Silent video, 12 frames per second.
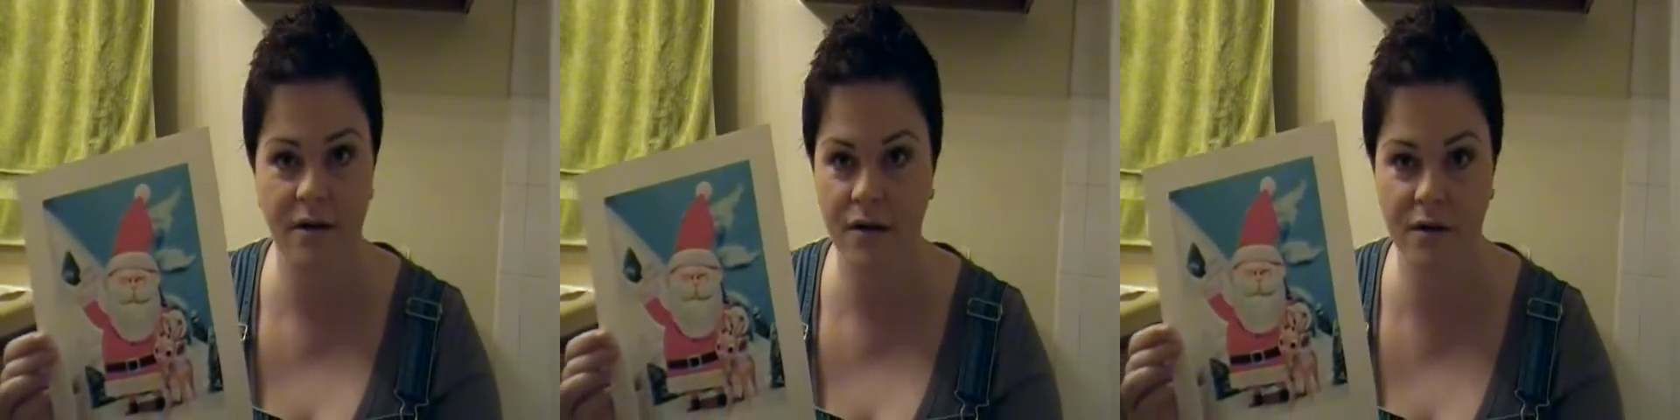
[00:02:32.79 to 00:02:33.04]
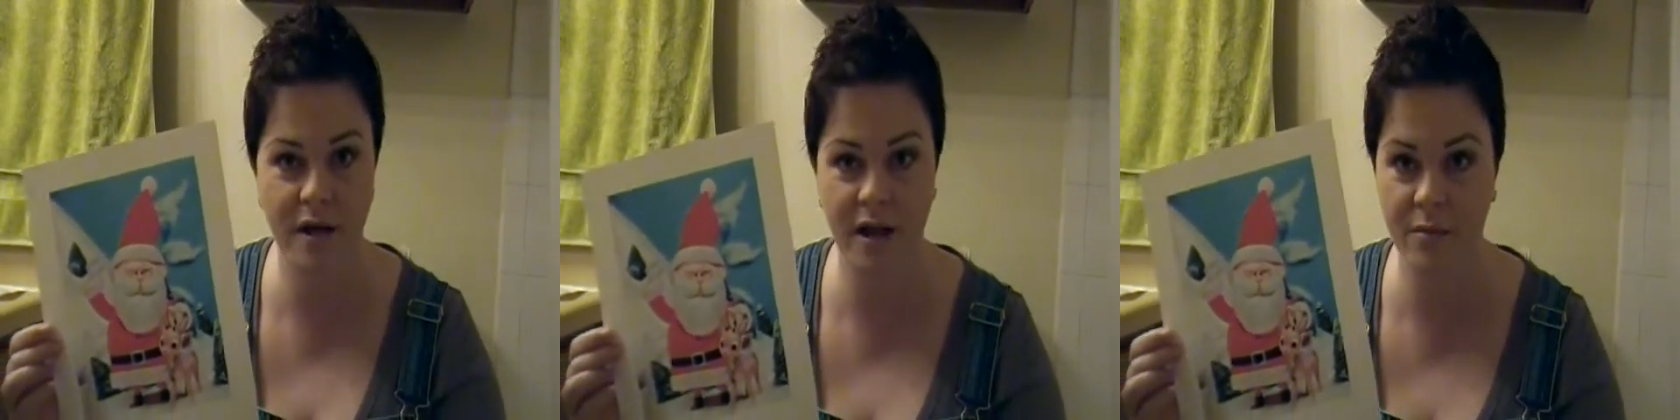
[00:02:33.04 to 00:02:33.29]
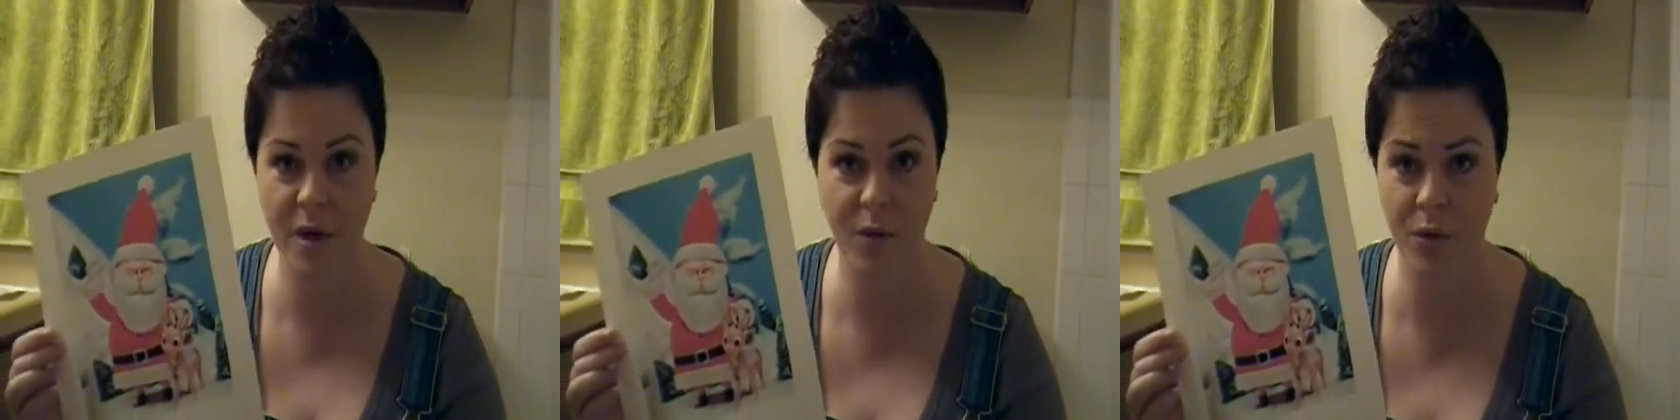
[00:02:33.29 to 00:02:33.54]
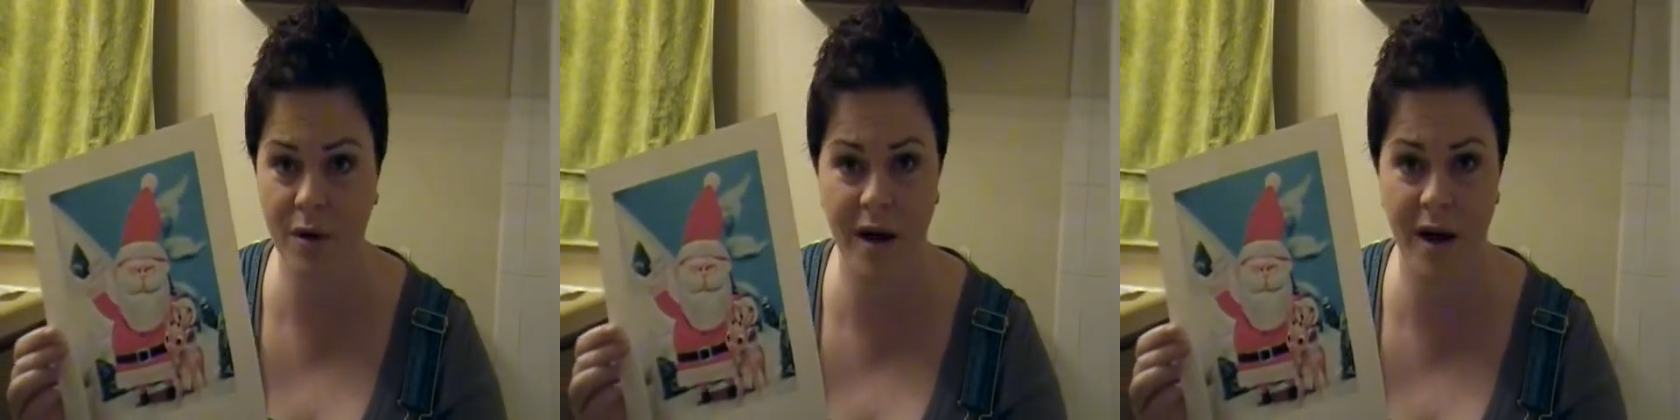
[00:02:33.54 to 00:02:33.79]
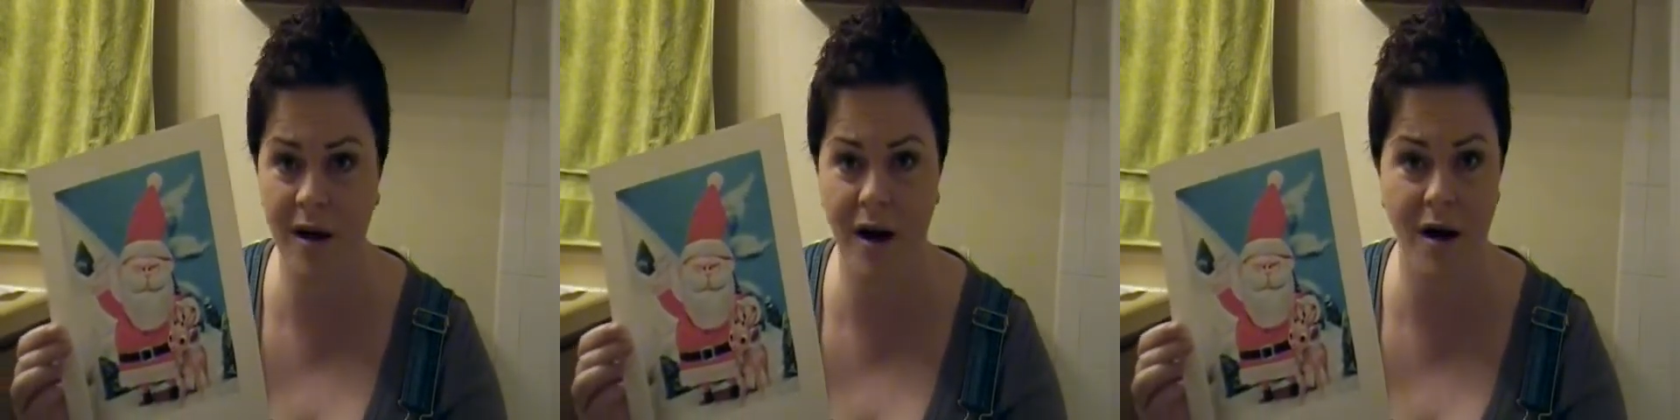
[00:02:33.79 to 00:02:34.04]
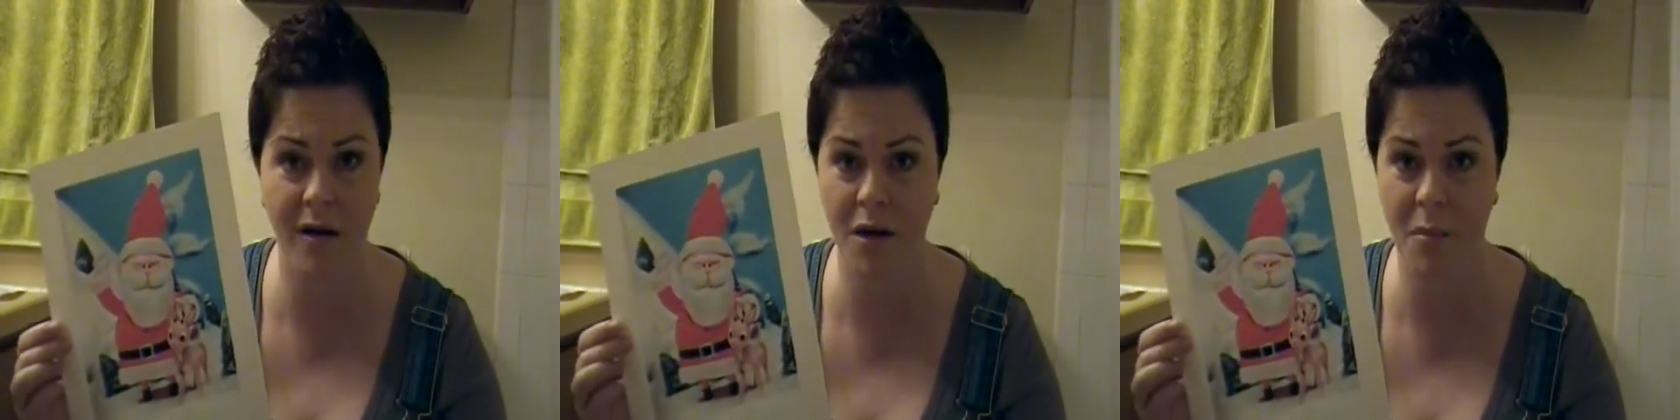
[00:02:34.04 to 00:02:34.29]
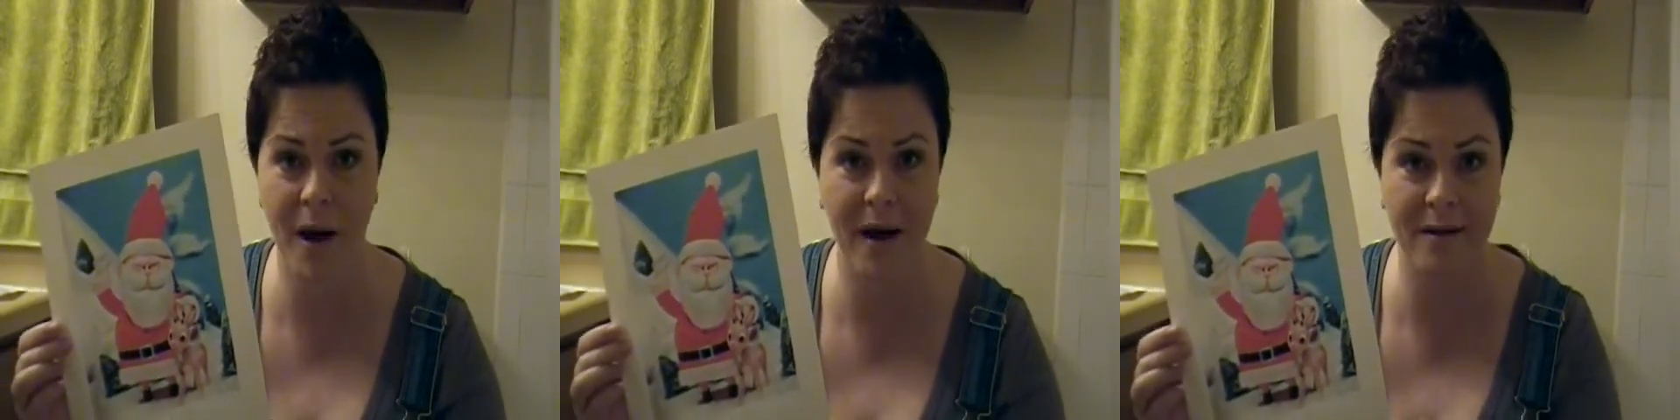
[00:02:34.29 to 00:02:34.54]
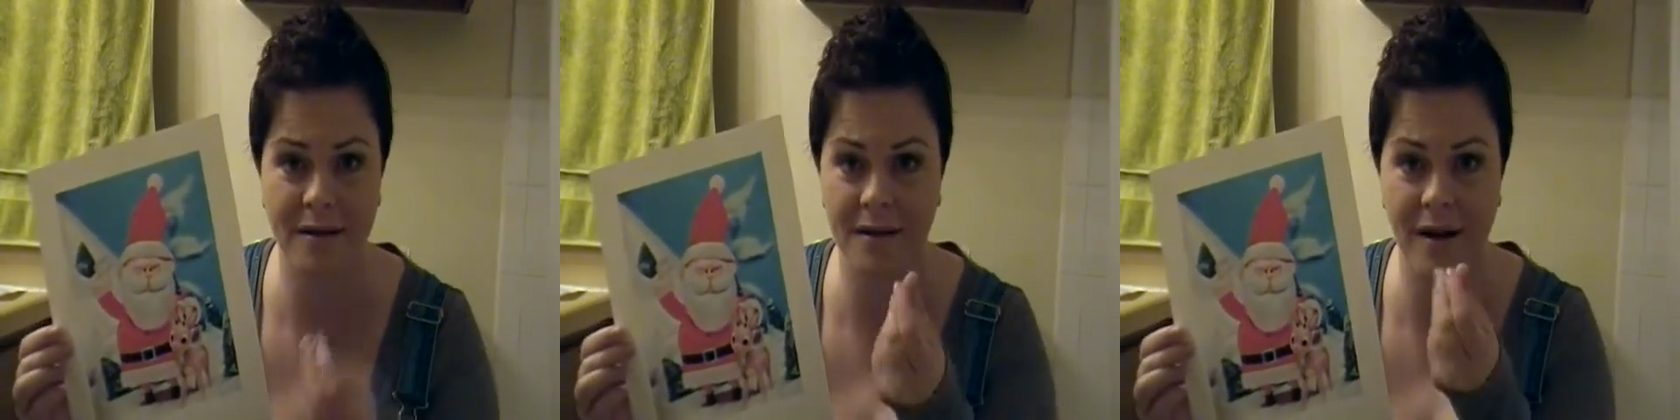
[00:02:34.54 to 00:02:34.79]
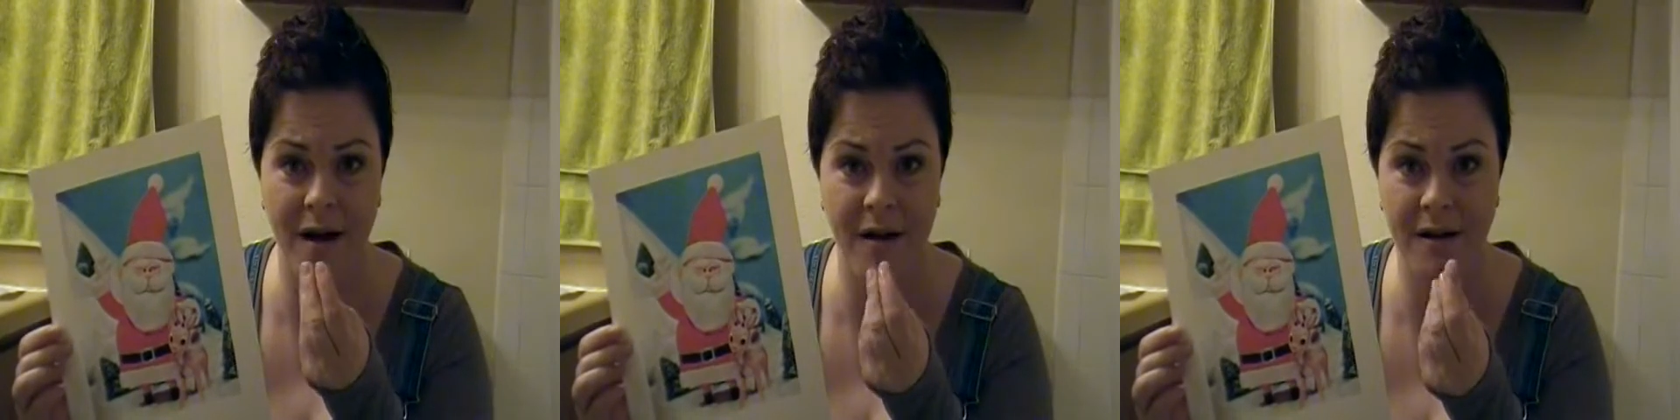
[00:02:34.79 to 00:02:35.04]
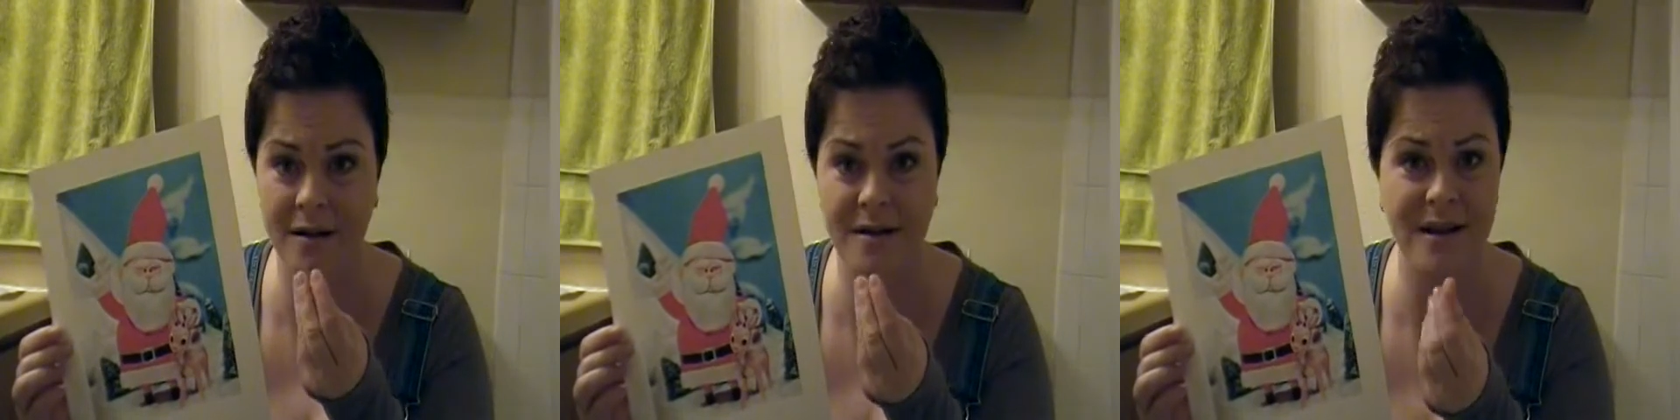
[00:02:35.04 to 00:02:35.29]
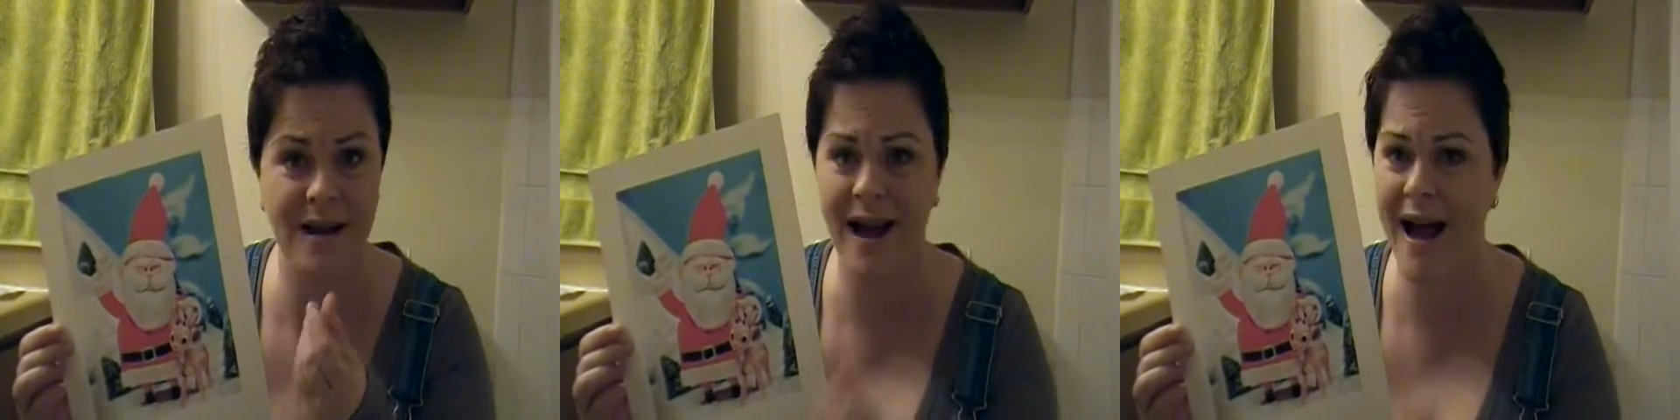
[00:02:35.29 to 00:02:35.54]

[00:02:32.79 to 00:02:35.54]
You telling me we're not all about the dollars?